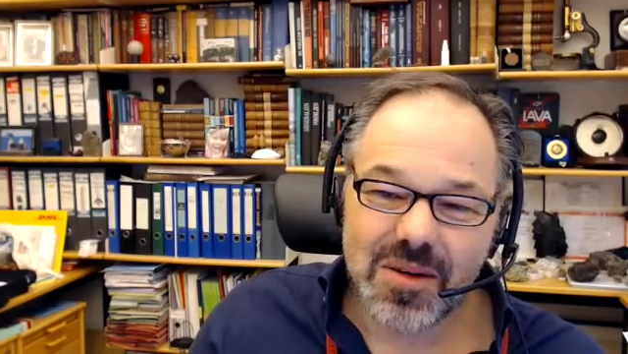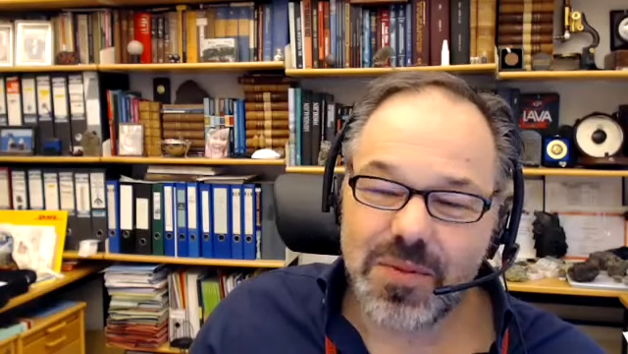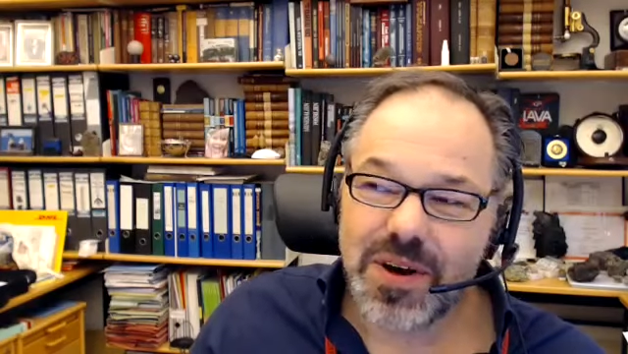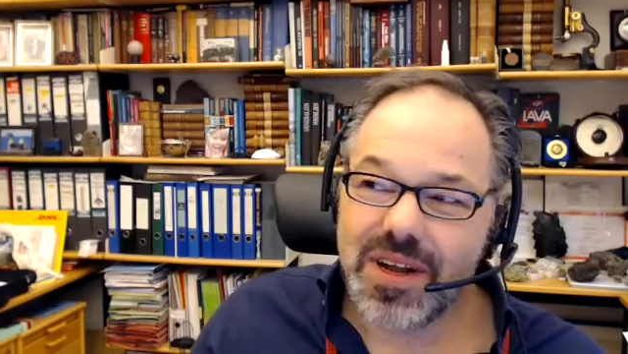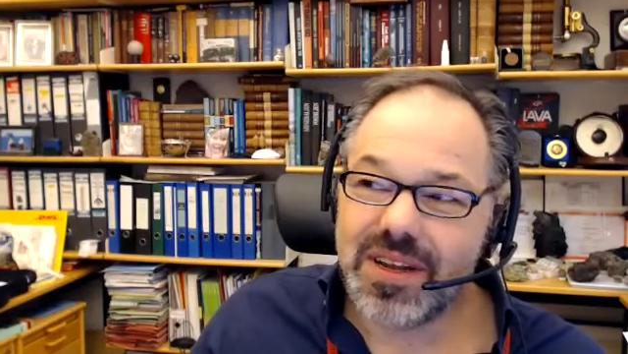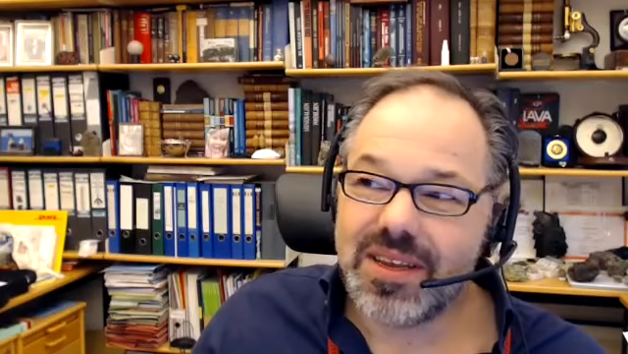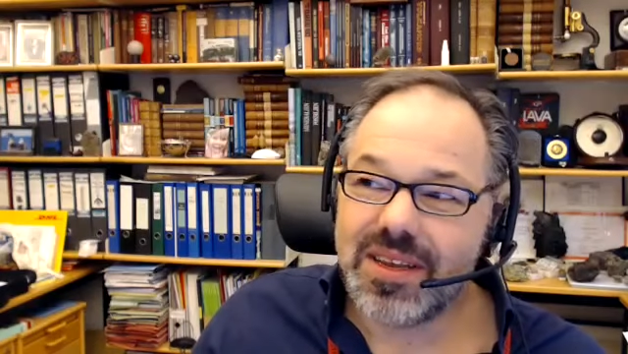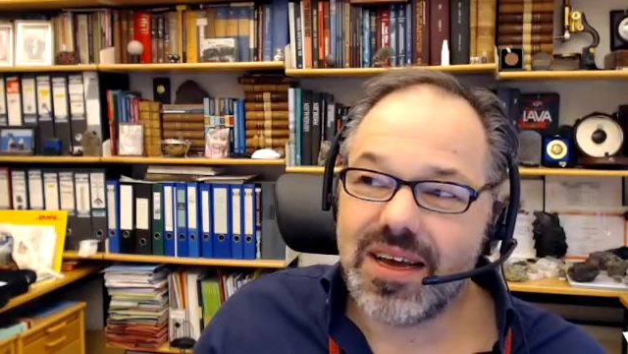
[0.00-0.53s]

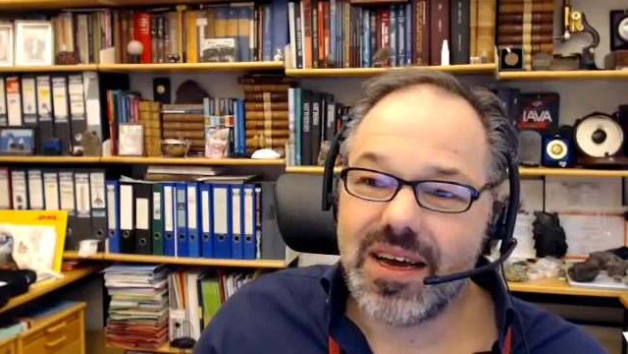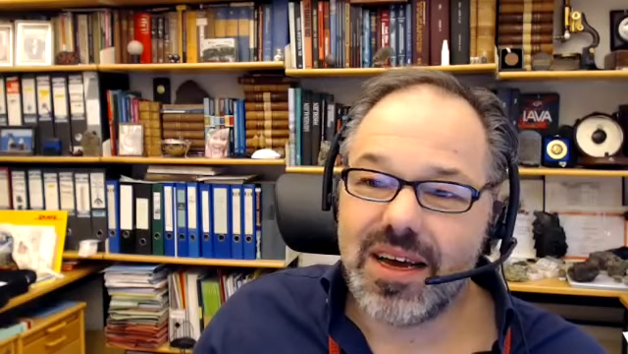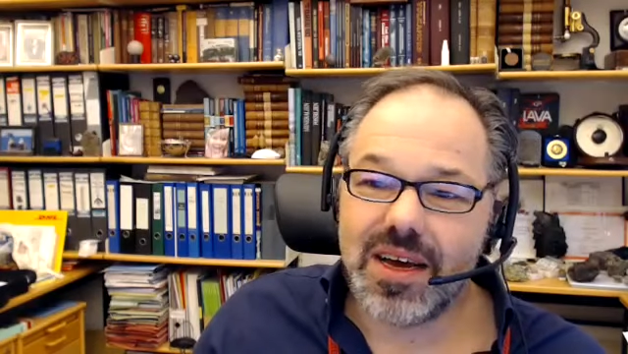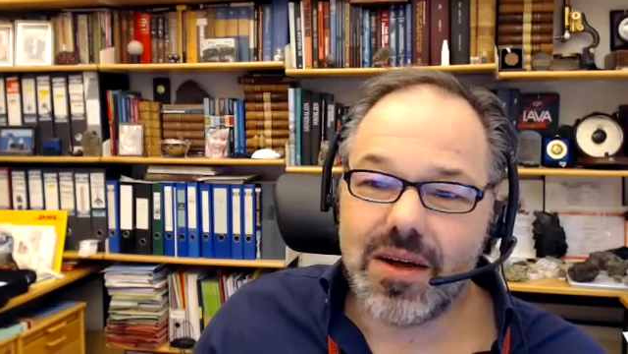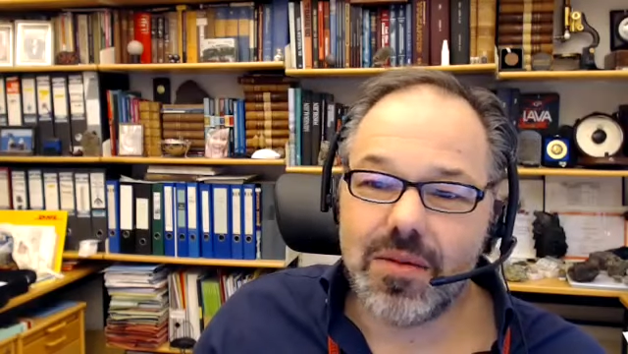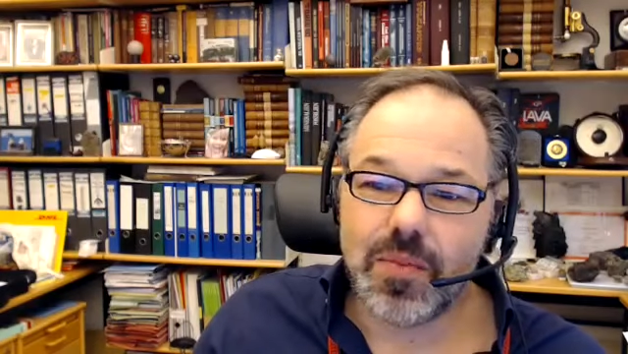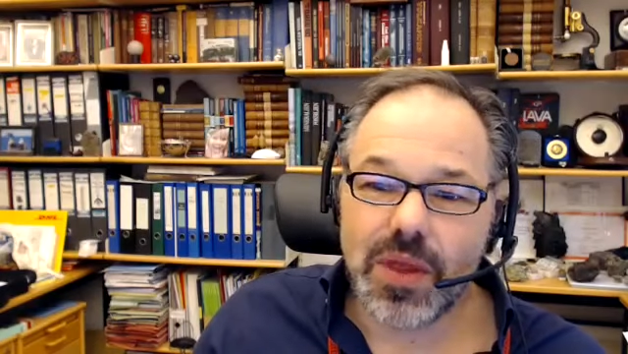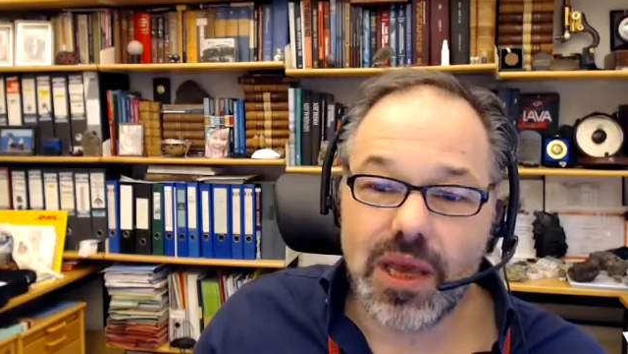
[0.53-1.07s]
But
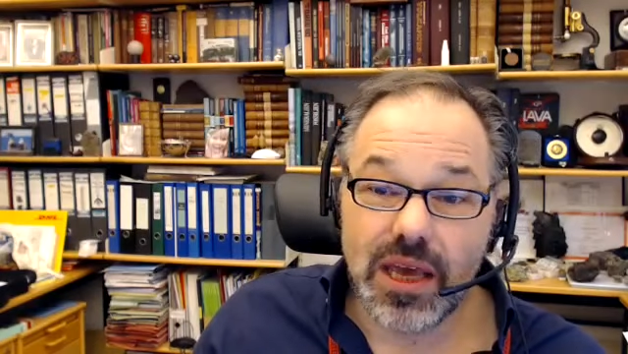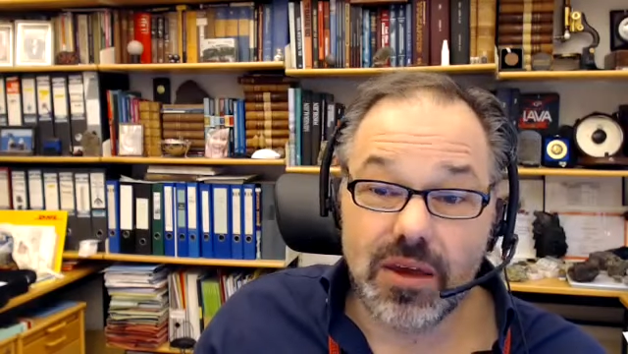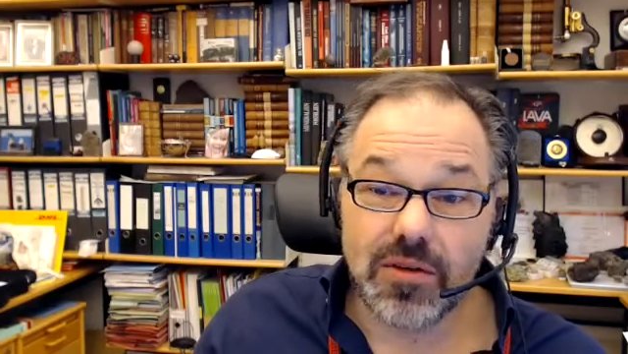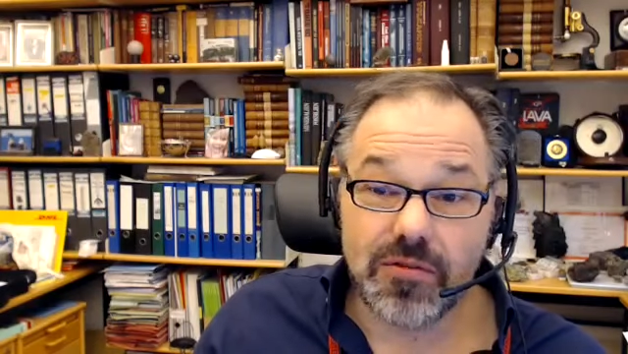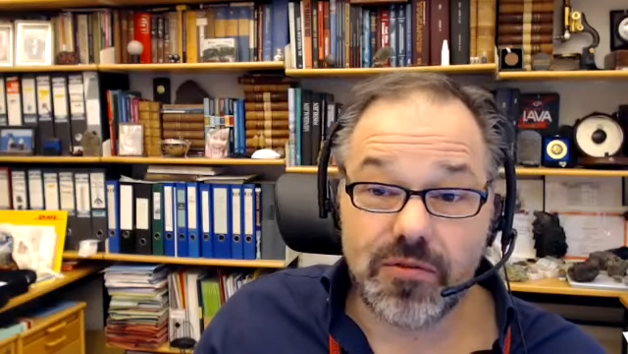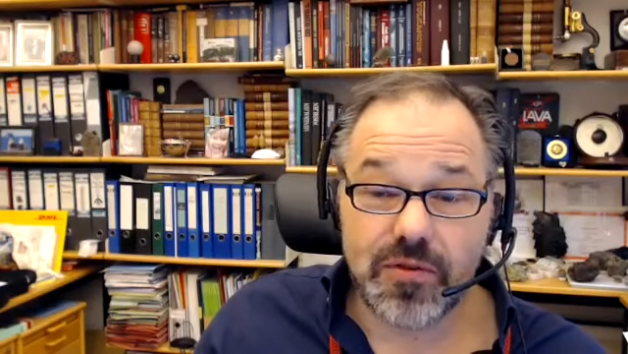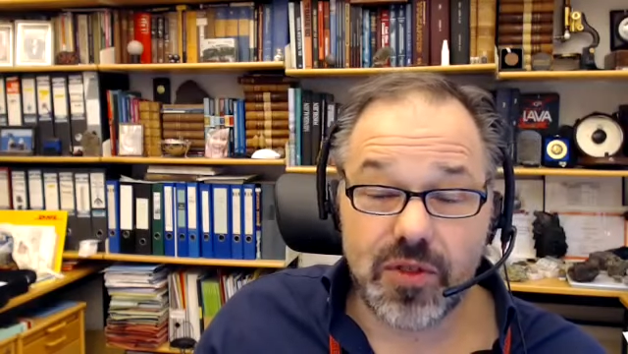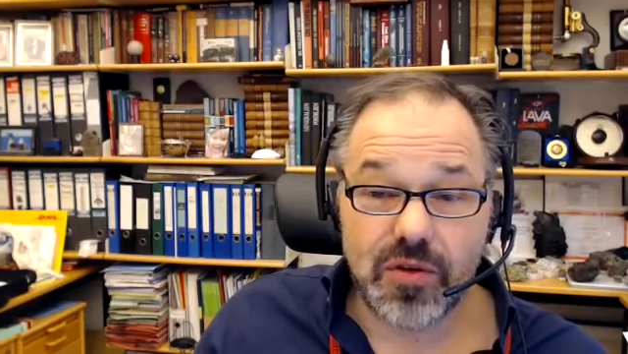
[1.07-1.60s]
um,
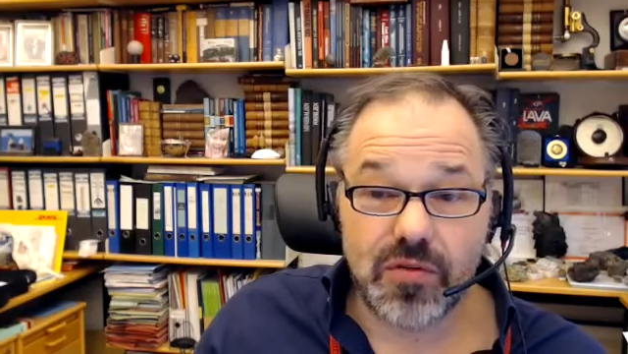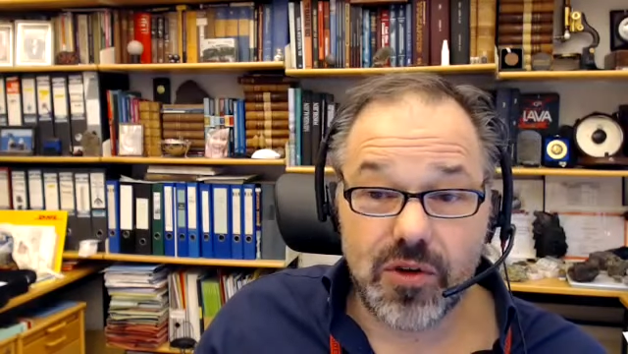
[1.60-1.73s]
if the